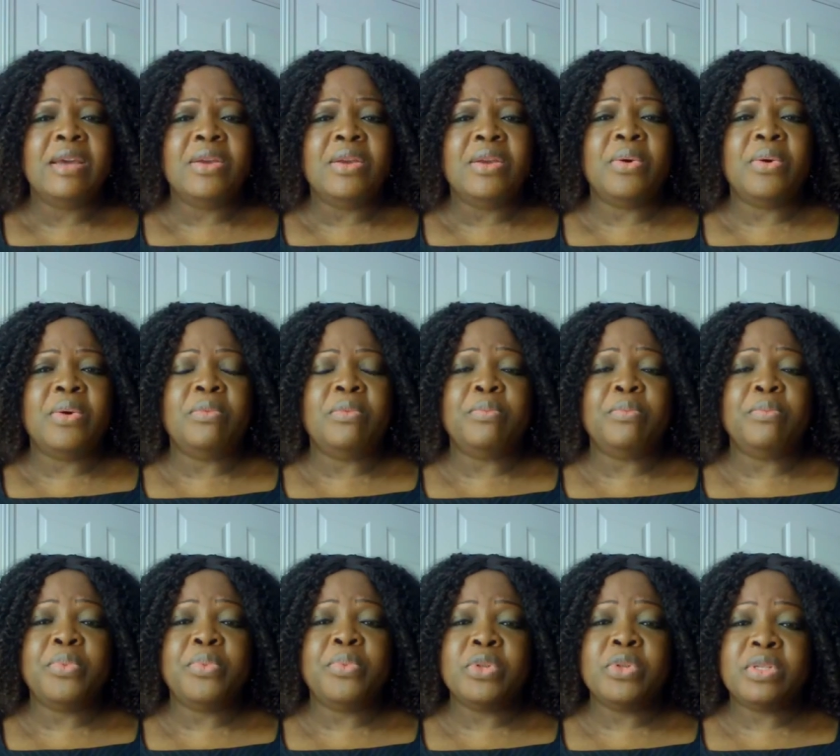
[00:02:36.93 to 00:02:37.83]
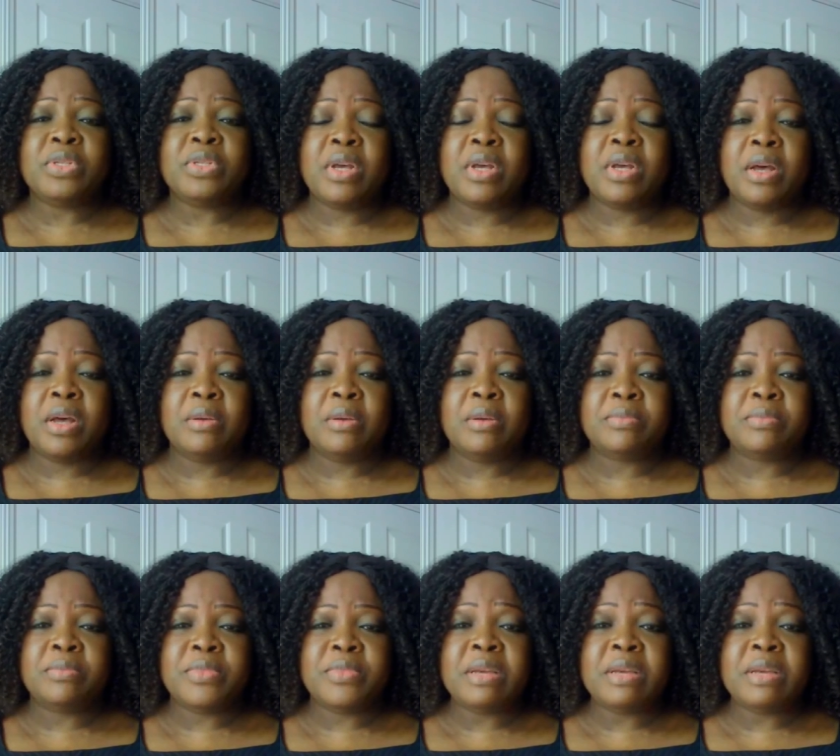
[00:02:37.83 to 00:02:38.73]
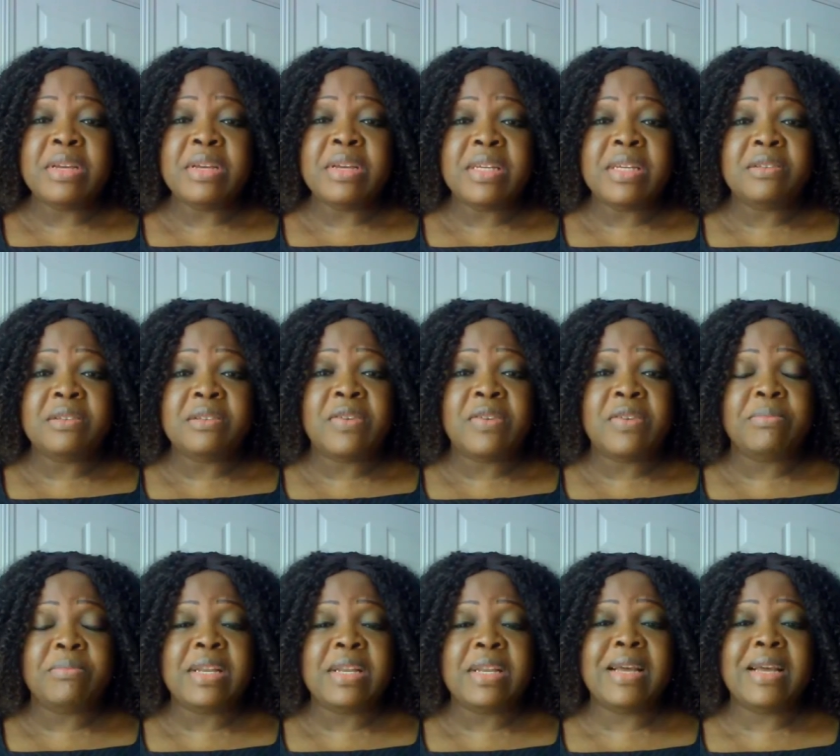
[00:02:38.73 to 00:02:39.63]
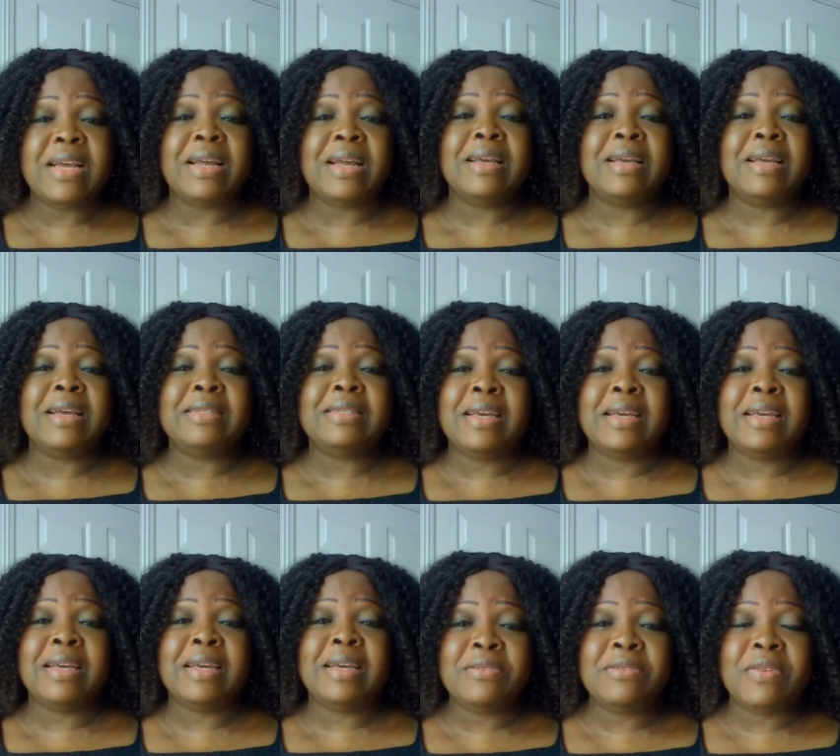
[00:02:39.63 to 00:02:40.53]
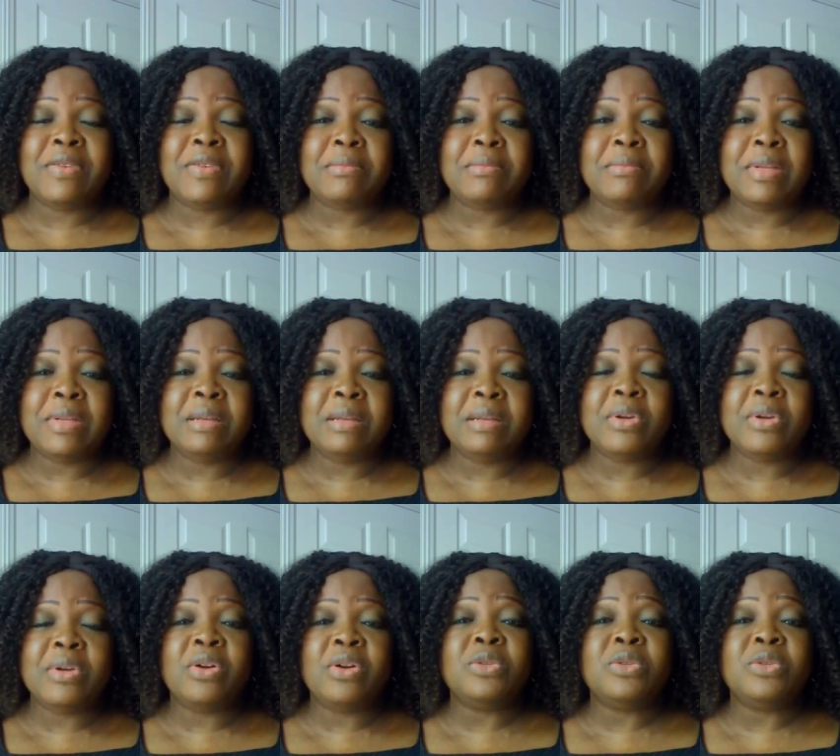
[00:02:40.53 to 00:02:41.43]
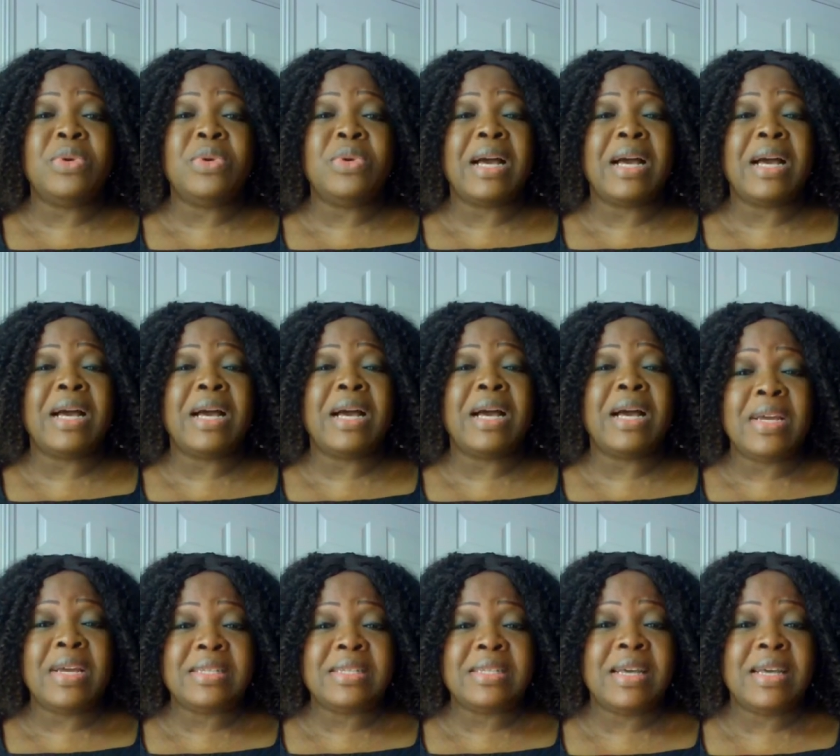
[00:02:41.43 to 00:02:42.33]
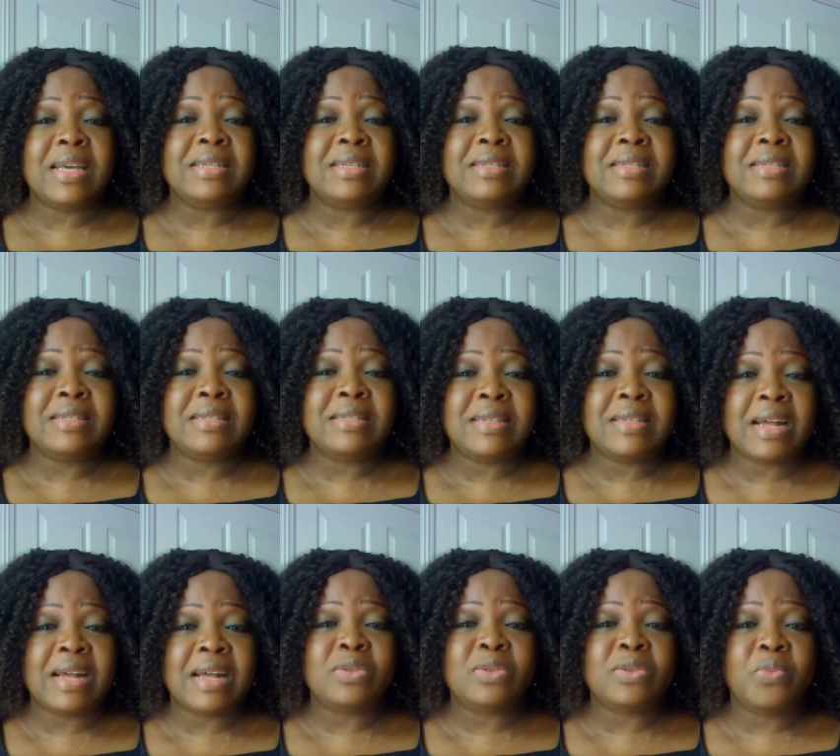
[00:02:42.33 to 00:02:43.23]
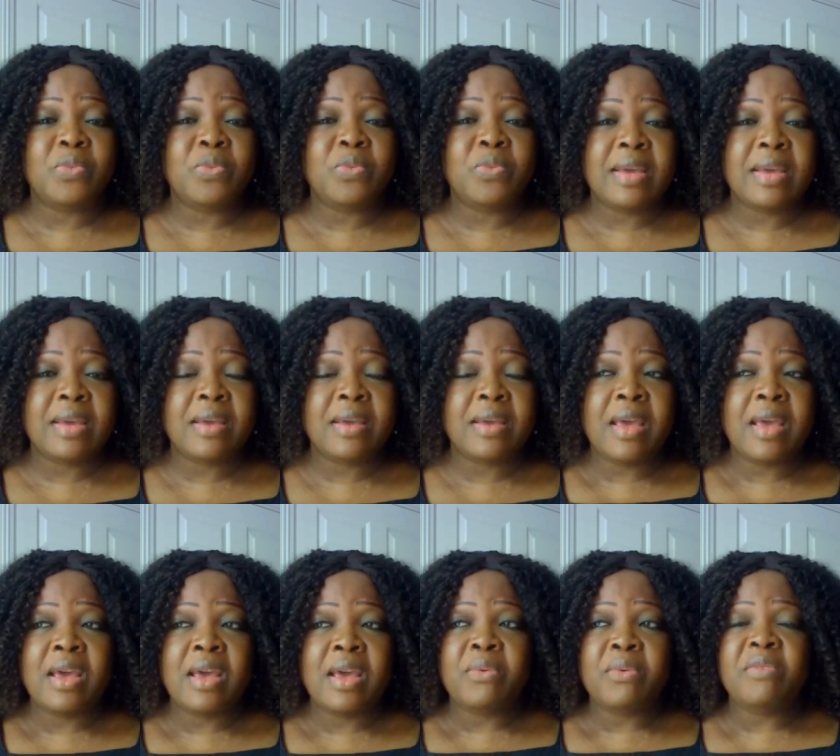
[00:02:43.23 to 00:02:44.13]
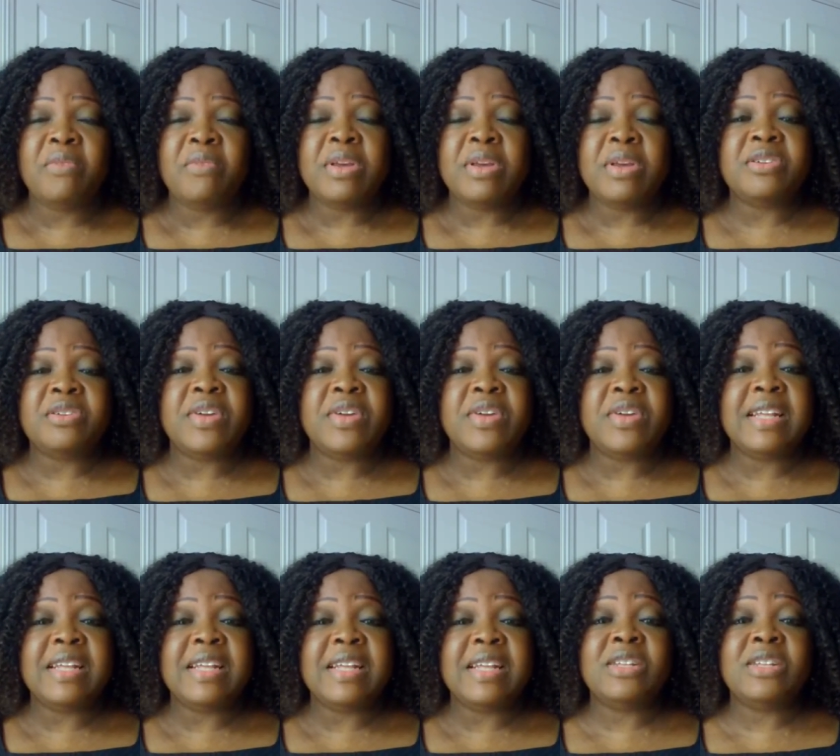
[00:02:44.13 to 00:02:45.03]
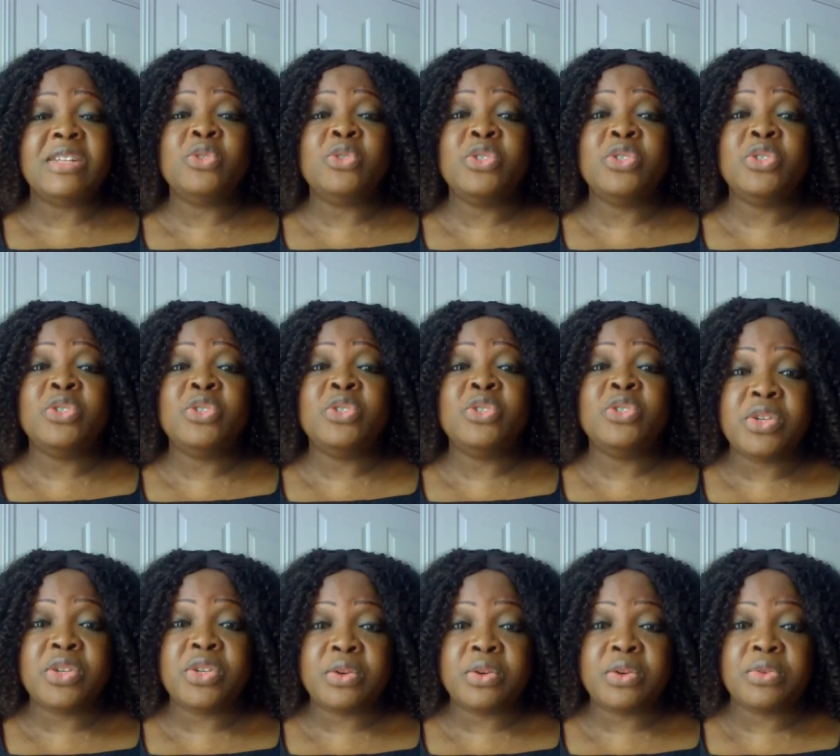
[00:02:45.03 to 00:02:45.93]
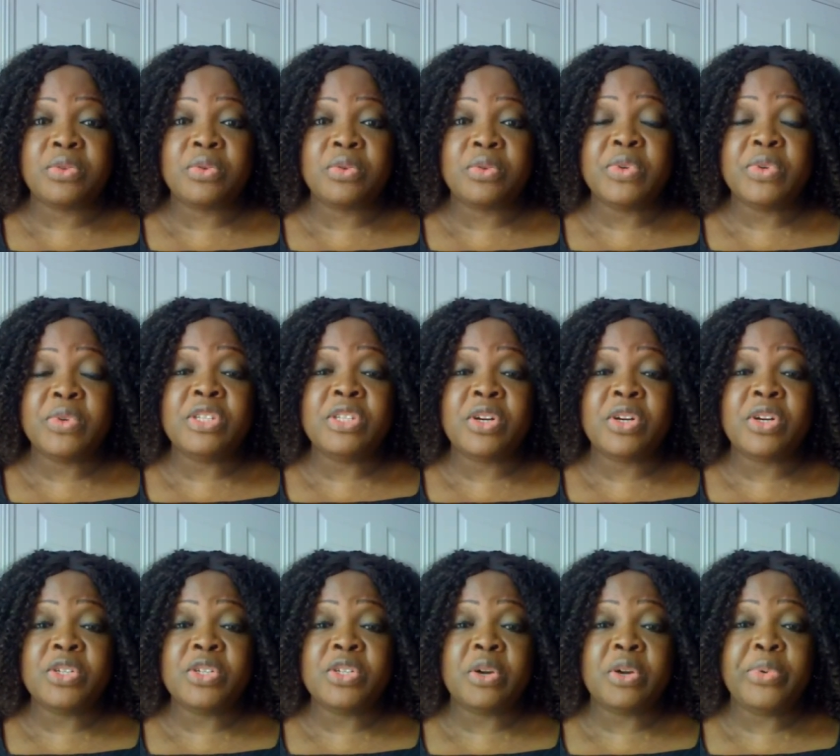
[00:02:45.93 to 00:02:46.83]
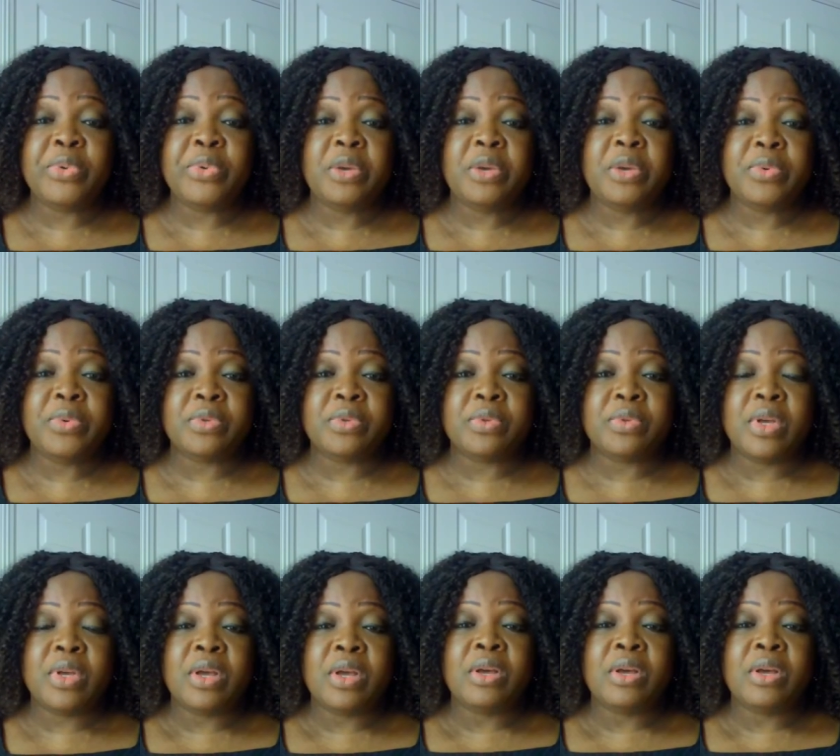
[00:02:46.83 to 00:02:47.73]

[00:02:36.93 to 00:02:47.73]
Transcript: you know, both um, immediate family and extended family because we are created that way. We've been created to nurture. We nurture people.